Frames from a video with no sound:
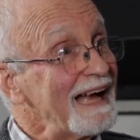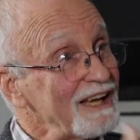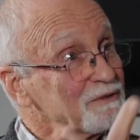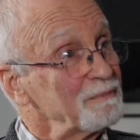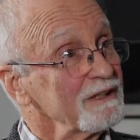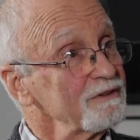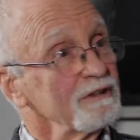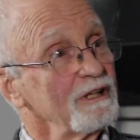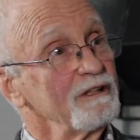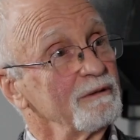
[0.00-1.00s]
aspect
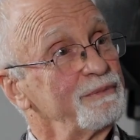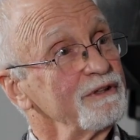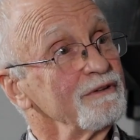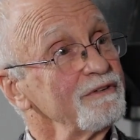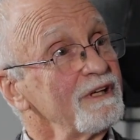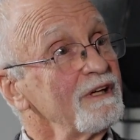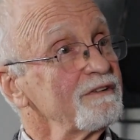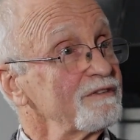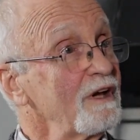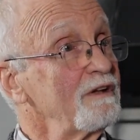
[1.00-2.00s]
you're going to build,
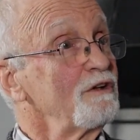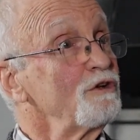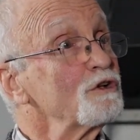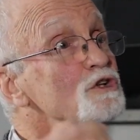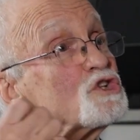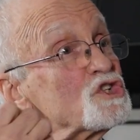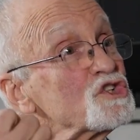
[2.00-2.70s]
so that you can